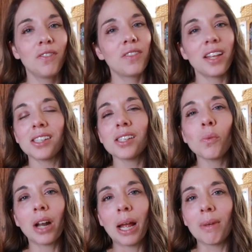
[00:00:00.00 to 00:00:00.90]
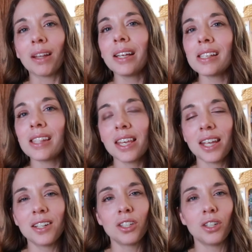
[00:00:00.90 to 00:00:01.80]
this is what I'm at least
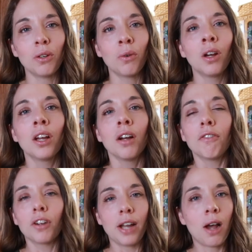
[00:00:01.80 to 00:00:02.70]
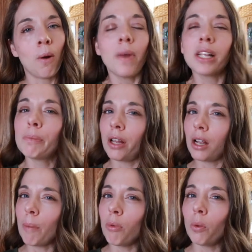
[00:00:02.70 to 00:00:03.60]
thinking to do for now. It's been a
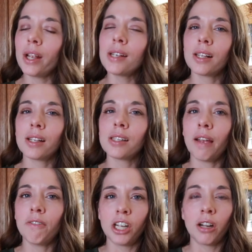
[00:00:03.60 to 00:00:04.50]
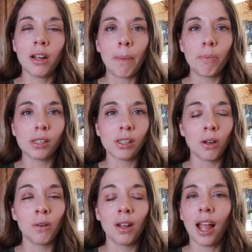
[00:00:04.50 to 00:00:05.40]
couple weeks since I've shared an
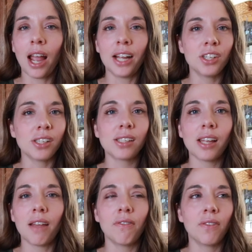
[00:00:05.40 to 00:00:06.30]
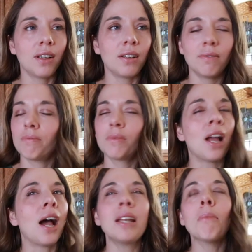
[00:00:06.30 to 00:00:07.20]
episode. I just have
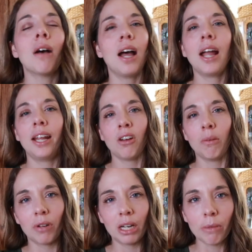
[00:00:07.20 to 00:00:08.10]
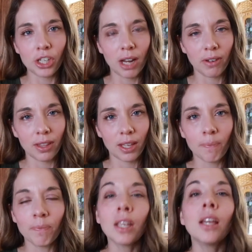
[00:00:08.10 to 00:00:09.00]
gotten behind on pretty much
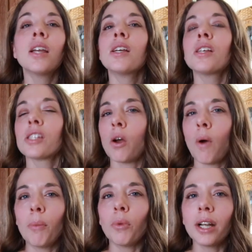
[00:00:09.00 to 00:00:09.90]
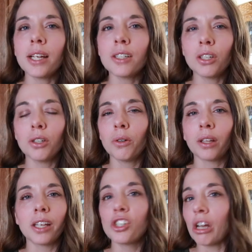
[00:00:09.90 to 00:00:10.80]
everything. So I'm ready to at
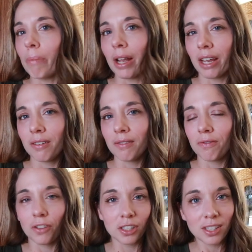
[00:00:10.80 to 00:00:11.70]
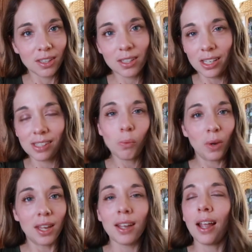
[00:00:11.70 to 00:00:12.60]
least jump back in for this
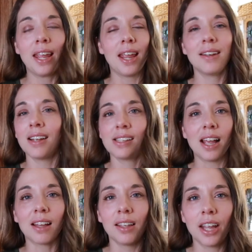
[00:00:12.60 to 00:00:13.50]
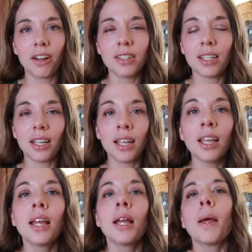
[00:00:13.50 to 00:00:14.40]
week. I can't exactly
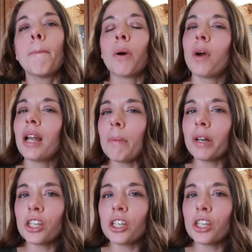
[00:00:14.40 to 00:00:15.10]
guarantee. But what I'm gonna